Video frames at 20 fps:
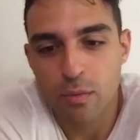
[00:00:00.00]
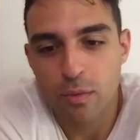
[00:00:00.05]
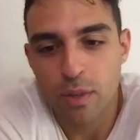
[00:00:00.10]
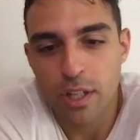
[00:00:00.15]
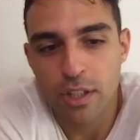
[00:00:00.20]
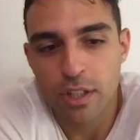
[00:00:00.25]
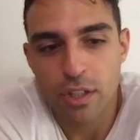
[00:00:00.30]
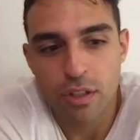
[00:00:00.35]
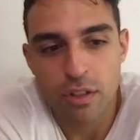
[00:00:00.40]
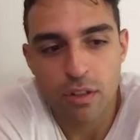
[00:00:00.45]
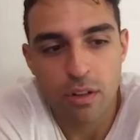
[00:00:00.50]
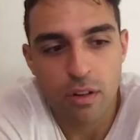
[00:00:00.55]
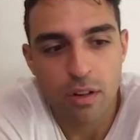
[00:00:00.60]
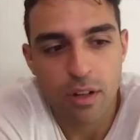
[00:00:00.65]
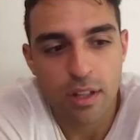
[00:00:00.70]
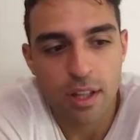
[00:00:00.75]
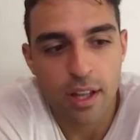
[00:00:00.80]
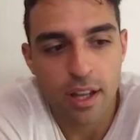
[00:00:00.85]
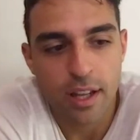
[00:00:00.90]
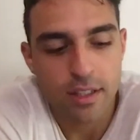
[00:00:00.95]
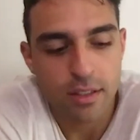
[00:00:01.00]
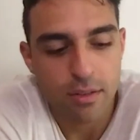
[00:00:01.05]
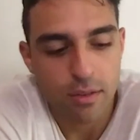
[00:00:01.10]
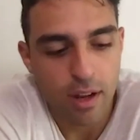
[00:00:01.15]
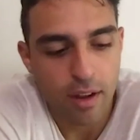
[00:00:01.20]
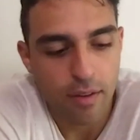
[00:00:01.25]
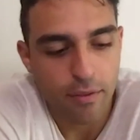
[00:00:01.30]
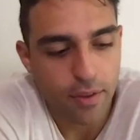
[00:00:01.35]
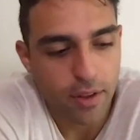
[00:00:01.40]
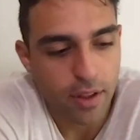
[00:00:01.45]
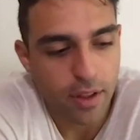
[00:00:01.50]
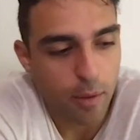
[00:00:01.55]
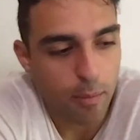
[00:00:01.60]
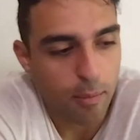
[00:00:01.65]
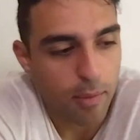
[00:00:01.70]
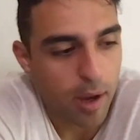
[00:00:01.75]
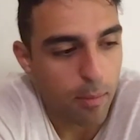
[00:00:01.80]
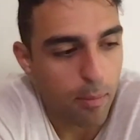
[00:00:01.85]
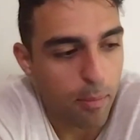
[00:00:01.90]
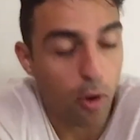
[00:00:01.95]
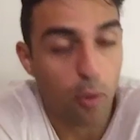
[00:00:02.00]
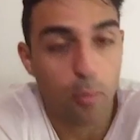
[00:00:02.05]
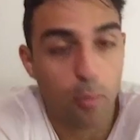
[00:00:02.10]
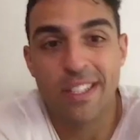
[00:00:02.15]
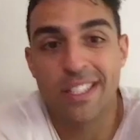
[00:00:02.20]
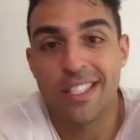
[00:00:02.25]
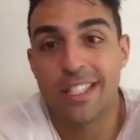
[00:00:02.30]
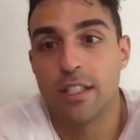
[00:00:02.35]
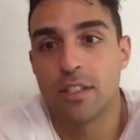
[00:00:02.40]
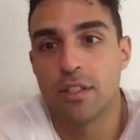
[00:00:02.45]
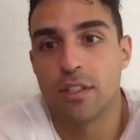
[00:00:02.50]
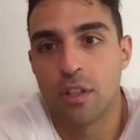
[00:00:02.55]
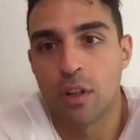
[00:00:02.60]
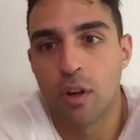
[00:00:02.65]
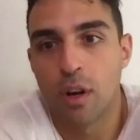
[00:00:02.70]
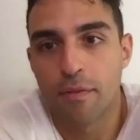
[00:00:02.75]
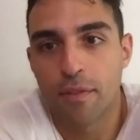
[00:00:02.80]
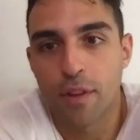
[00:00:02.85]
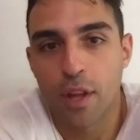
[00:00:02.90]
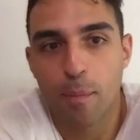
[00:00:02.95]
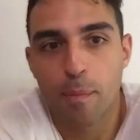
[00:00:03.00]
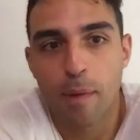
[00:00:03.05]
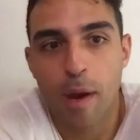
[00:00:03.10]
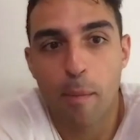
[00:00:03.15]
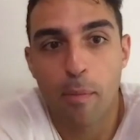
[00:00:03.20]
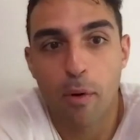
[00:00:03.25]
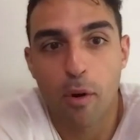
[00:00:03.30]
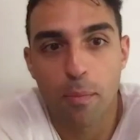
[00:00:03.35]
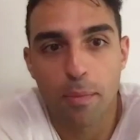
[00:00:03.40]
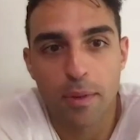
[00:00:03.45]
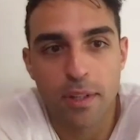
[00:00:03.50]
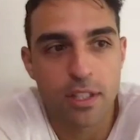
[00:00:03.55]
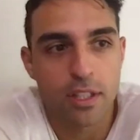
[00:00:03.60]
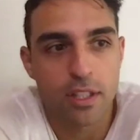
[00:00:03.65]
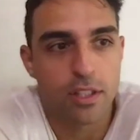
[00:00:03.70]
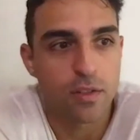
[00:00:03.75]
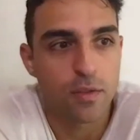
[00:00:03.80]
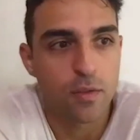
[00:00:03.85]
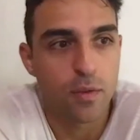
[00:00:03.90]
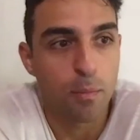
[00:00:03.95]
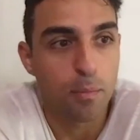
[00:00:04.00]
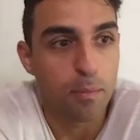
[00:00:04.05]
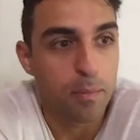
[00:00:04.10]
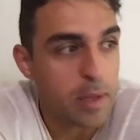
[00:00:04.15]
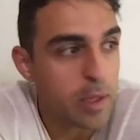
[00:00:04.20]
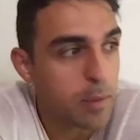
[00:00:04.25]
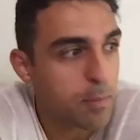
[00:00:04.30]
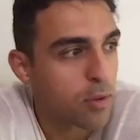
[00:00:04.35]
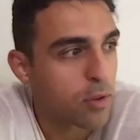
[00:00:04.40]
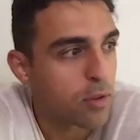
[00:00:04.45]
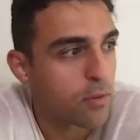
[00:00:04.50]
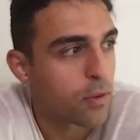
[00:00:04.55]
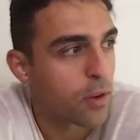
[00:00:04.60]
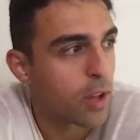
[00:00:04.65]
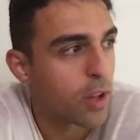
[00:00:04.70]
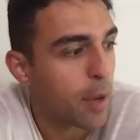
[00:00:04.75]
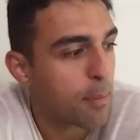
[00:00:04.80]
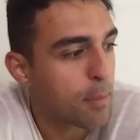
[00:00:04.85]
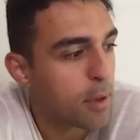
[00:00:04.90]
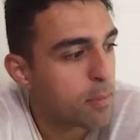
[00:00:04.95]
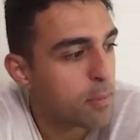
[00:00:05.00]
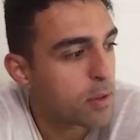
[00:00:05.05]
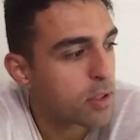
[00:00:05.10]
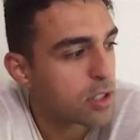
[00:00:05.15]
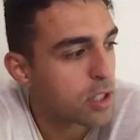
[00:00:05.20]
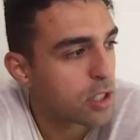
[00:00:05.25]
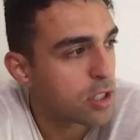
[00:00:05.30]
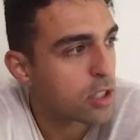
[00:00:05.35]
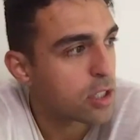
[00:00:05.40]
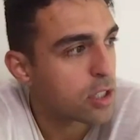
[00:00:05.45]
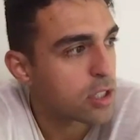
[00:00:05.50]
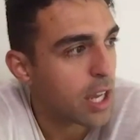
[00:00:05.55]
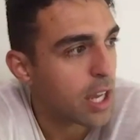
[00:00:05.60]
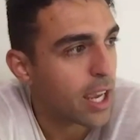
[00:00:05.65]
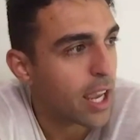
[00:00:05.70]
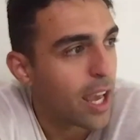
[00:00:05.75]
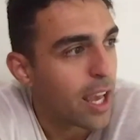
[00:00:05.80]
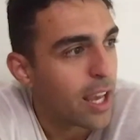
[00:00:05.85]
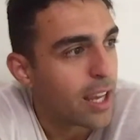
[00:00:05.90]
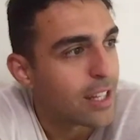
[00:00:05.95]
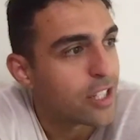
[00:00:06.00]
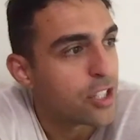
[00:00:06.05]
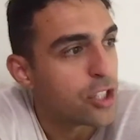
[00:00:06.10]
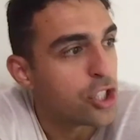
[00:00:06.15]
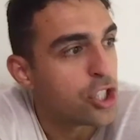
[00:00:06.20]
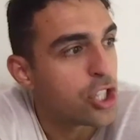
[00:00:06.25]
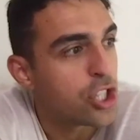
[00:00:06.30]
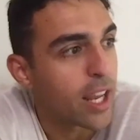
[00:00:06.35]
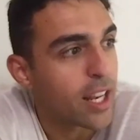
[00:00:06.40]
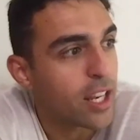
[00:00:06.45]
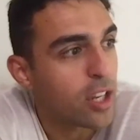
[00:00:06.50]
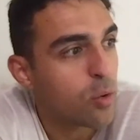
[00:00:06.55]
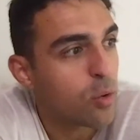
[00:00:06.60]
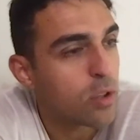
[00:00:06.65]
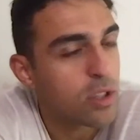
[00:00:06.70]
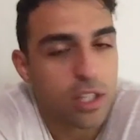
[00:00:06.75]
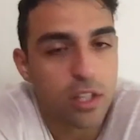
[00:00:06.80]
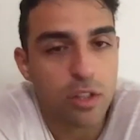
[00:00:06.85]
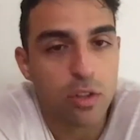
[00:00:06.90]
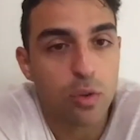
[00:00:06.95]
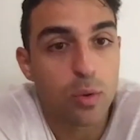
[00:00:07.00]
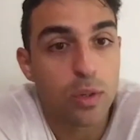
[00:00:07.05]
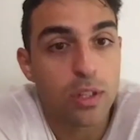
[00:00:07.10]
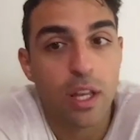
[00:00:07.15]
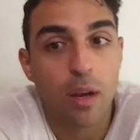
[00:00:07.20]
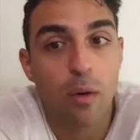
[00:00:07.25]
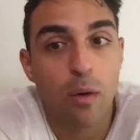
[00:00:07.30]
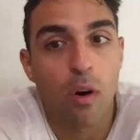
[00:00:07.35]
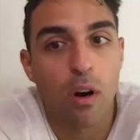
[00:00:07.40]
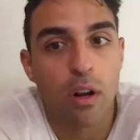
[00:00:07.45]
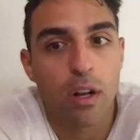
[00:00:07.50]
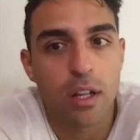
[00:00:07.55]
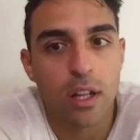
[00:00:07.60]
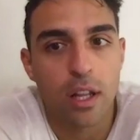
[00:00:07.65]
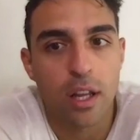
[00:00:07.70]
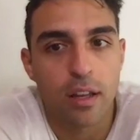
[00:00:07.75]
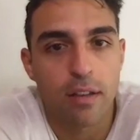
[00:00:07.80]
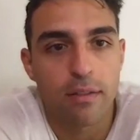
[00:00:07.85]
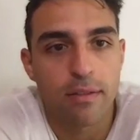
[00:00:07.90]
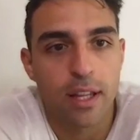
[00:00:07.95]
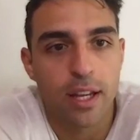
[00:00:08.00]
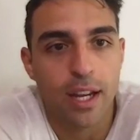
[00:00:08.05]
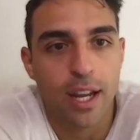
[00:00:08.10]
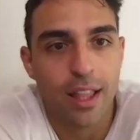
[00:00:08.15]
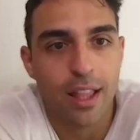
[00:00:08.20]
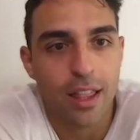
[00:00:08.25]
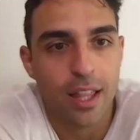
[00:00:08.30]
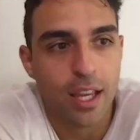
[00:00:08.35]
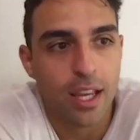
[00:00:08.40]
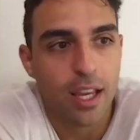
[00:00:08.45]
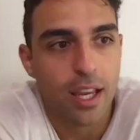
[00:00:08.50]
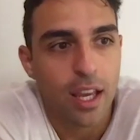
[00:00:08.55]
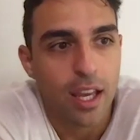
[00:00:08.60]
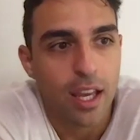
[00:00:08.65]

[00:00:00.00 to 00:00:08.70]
wish, you know, and that's what I feel like my purpose is. You know, I feel like my purpose is to people for like people to just like genuinely do what they want in life. Like, I think